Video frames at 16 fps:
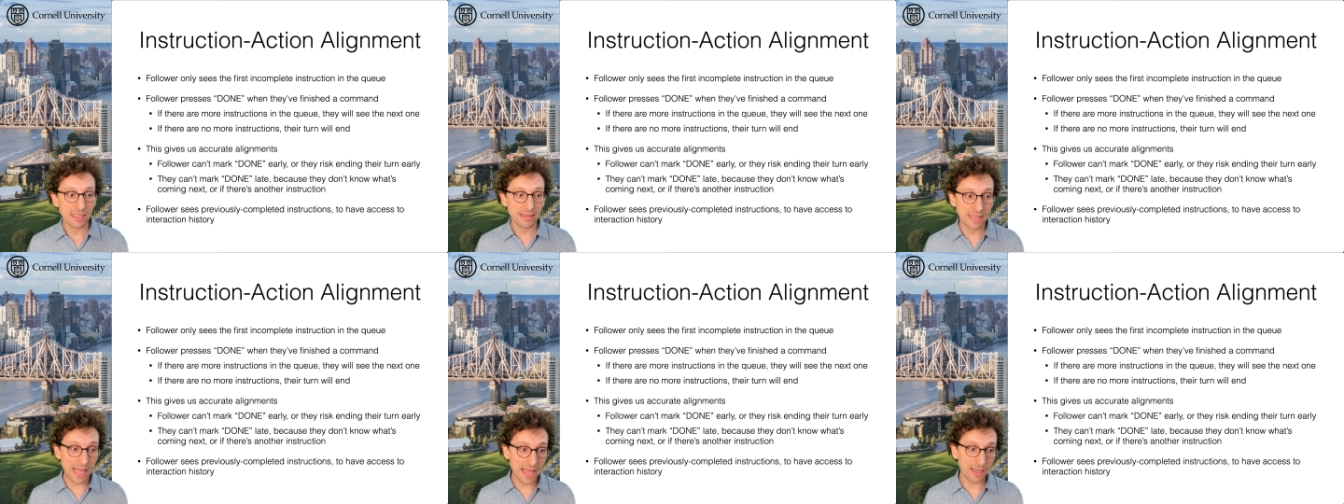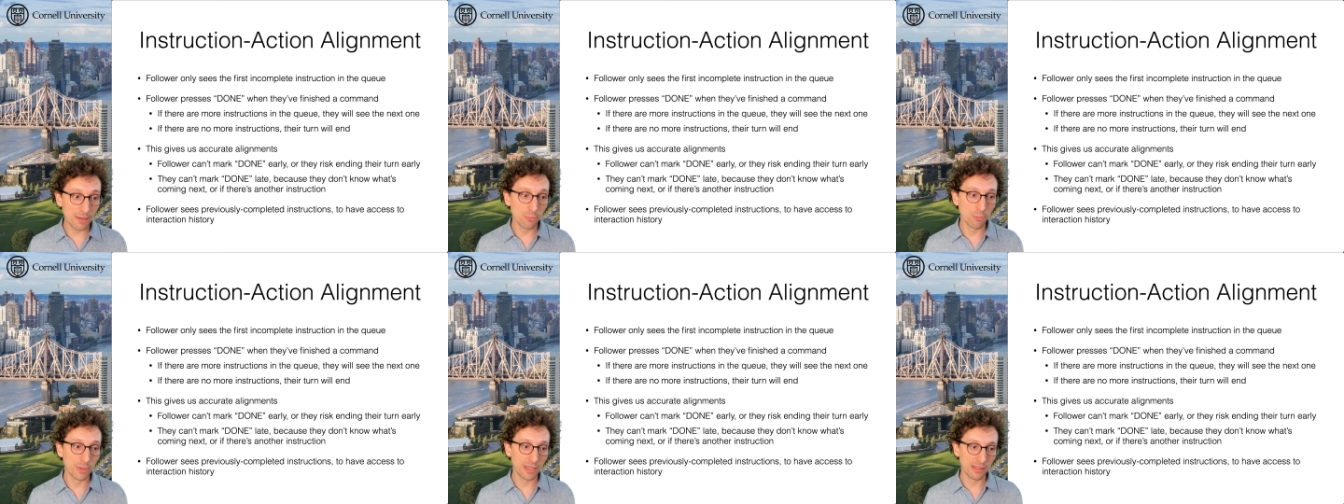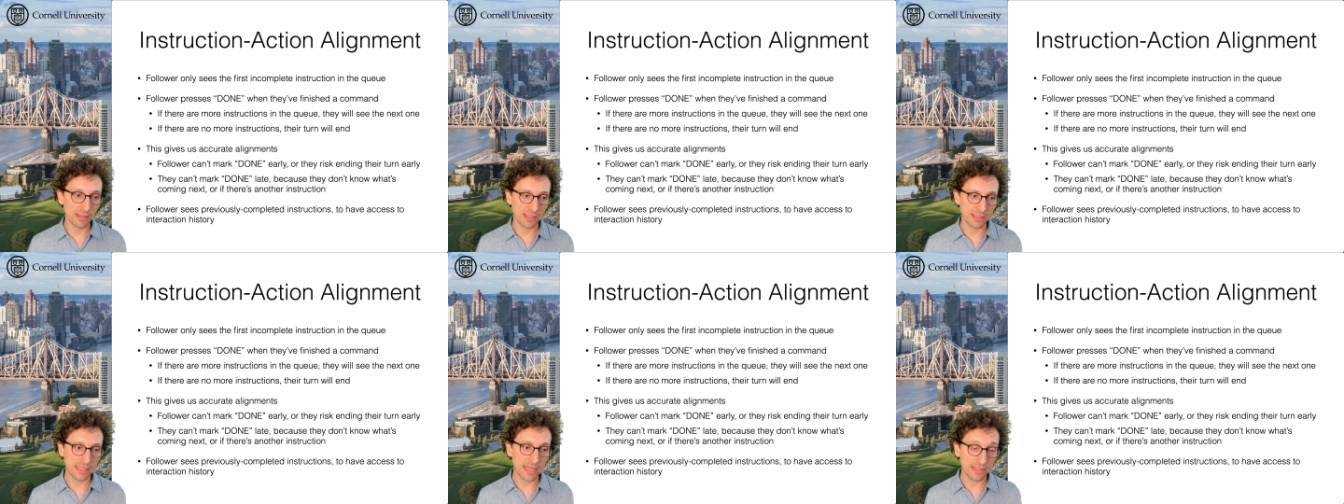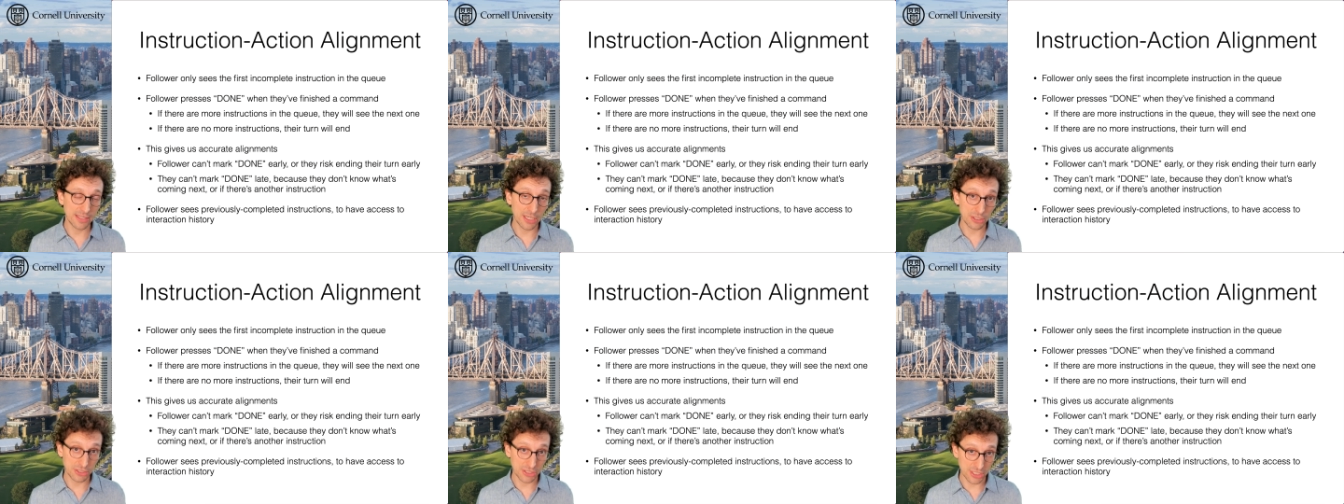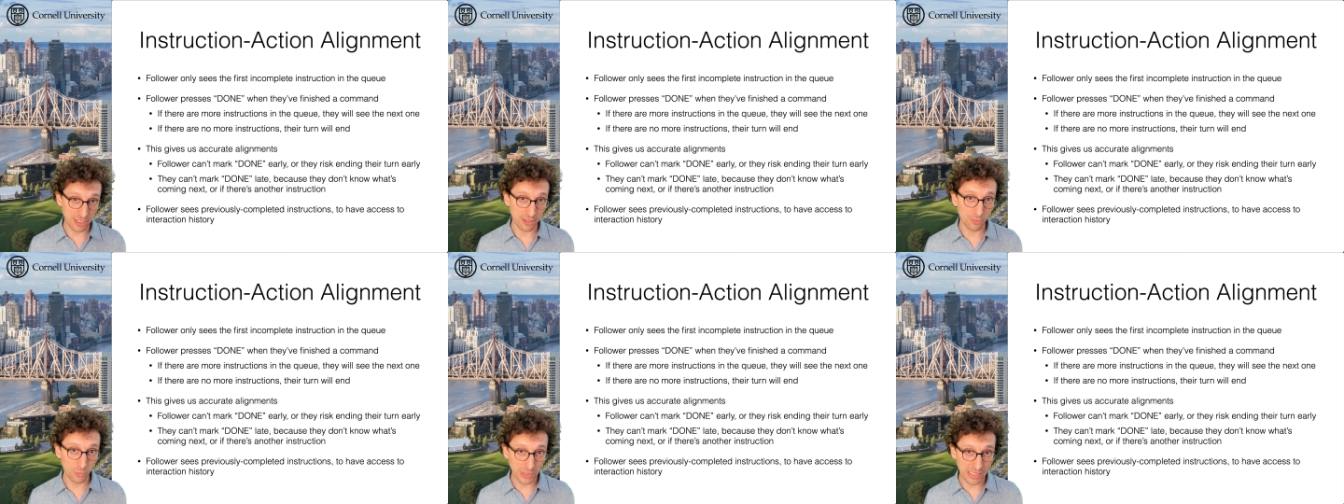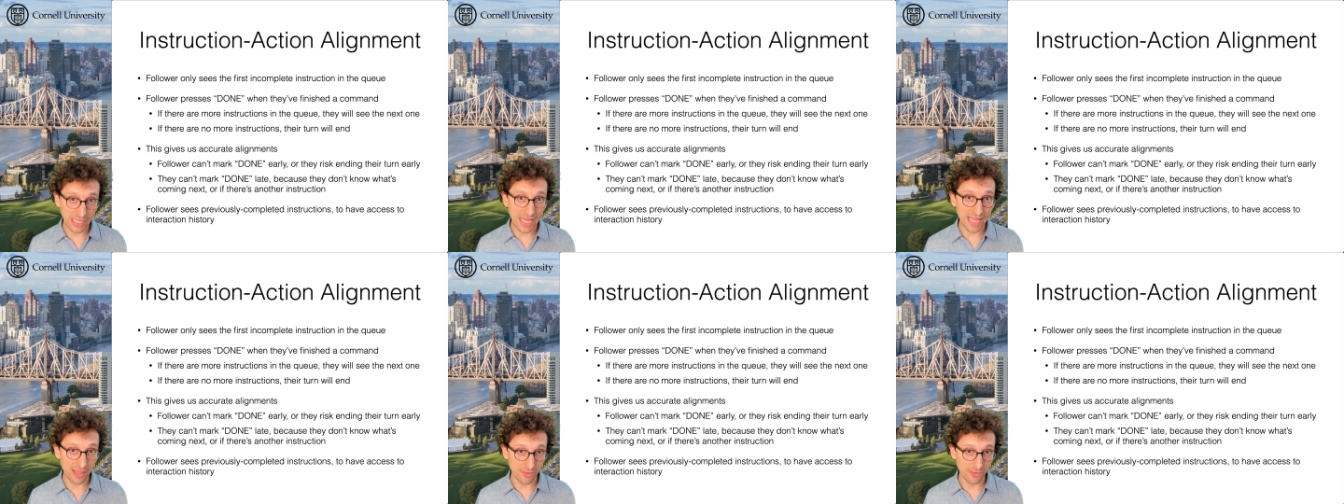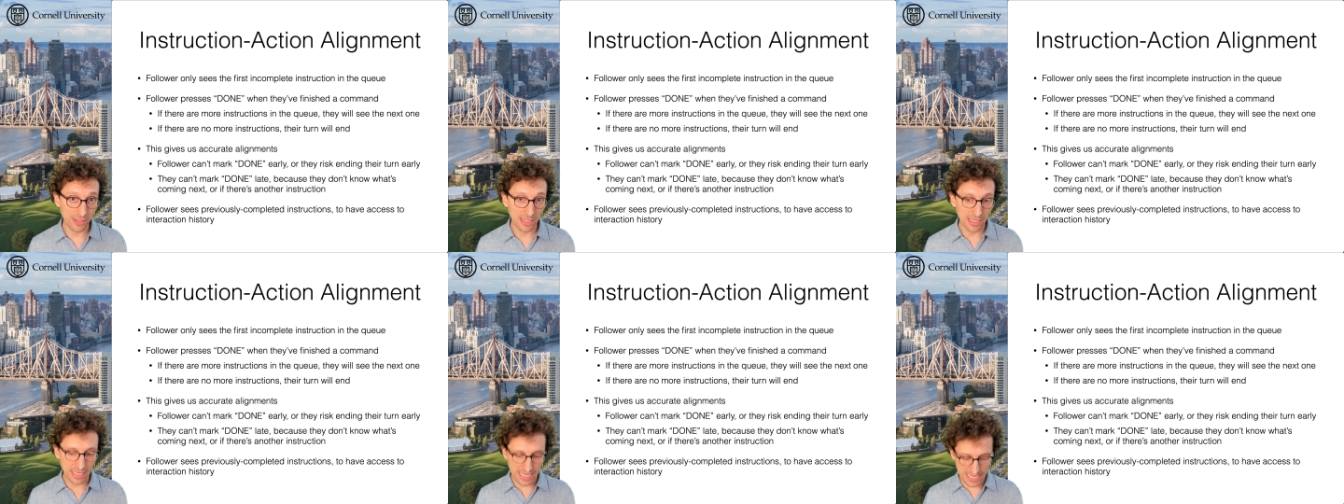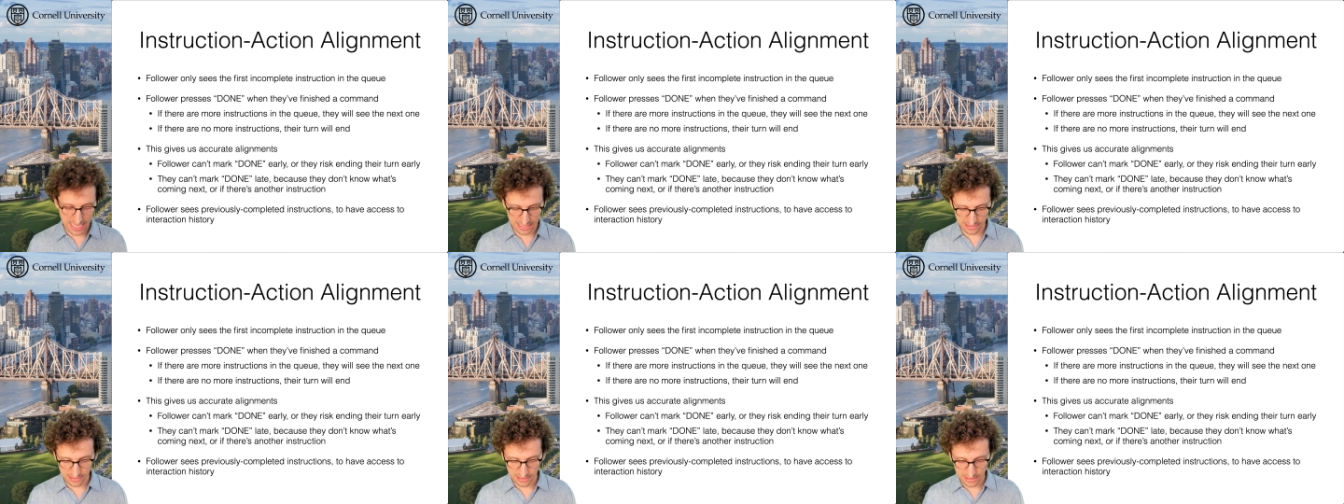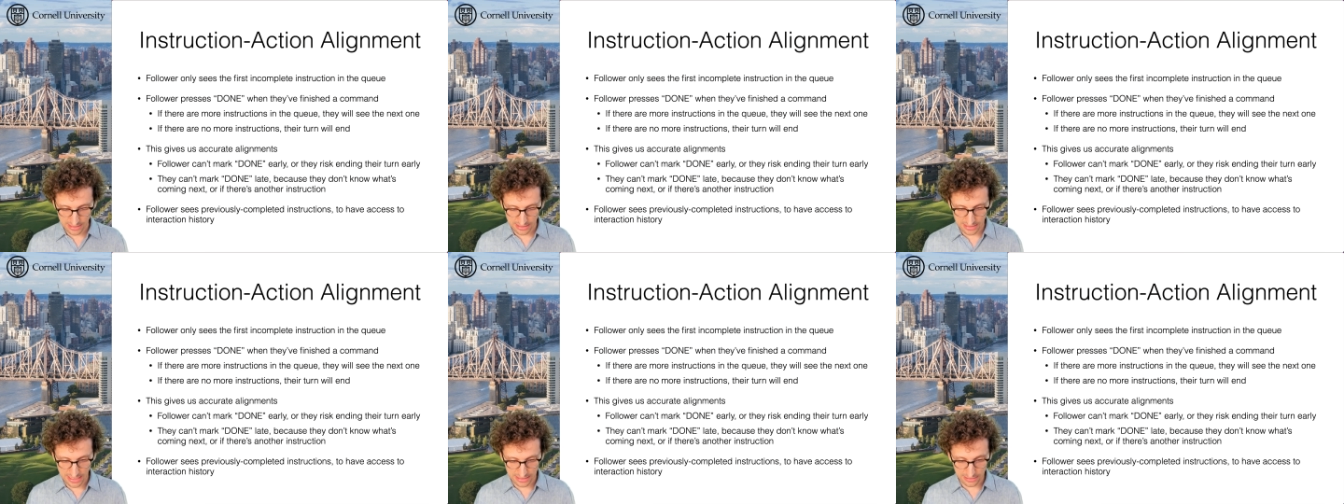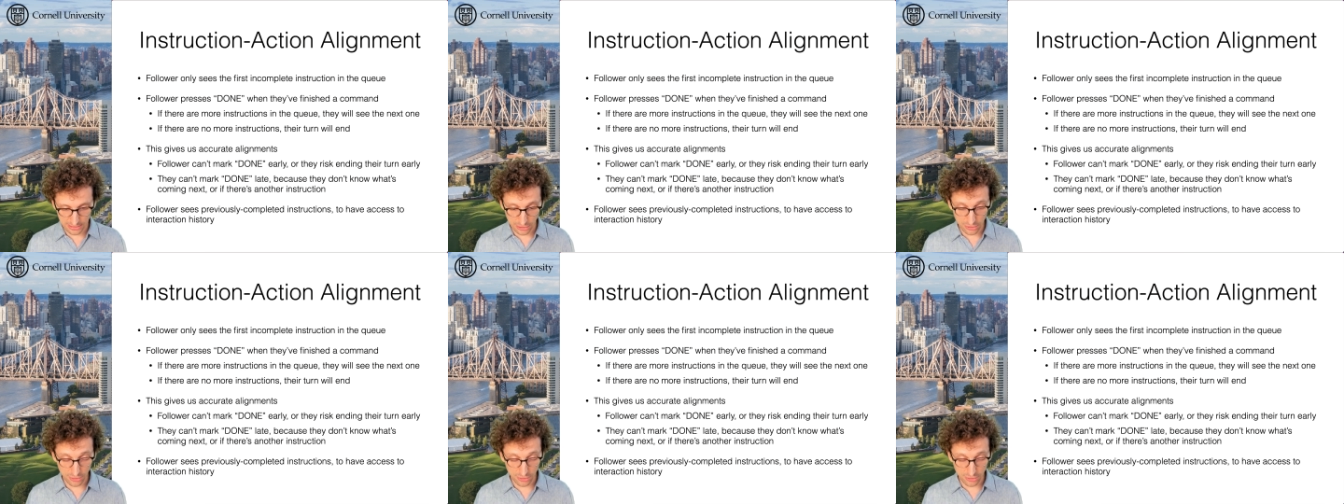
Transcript: their turn will end, and the